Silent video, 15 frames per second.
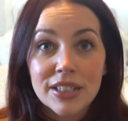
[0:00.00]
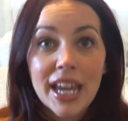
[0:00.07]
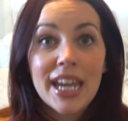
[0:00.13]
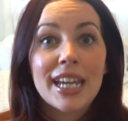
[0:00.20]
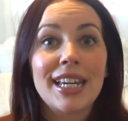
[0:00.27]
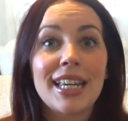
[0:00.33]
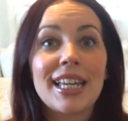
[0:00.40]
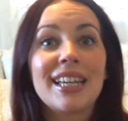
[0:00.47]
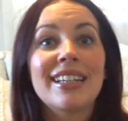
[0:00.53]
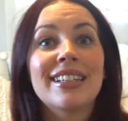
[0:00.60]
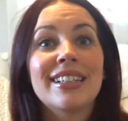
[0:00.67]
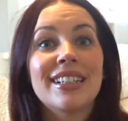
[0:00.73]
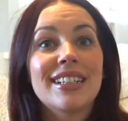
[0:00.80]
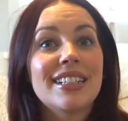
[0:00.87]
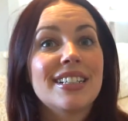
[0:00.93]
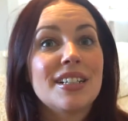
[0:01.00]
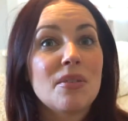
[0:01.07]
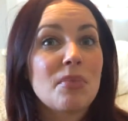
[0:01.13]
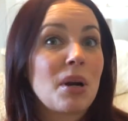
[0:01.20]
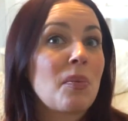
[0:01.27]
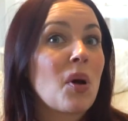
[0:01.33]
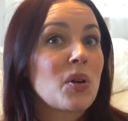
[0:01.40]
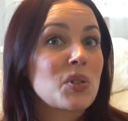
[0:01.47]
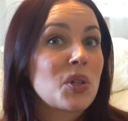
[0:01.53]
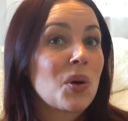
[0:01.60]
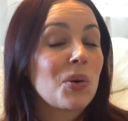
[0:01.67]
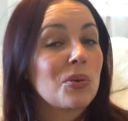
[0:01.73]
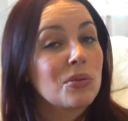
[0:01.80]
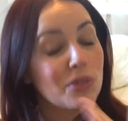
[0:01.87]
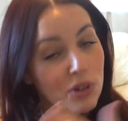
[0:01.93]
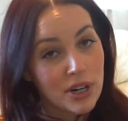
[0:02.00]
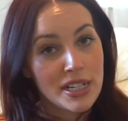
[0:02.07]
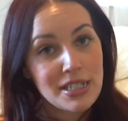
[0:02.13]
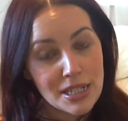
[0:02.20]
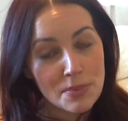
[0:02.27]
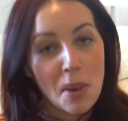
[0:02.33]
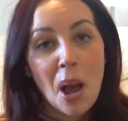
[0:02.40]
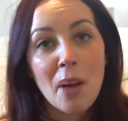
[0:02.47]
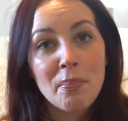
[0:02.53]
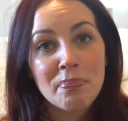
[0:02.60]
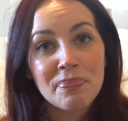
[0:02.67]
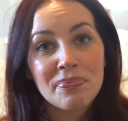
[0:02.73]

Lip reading: Katie, but I'm also Grace's mom.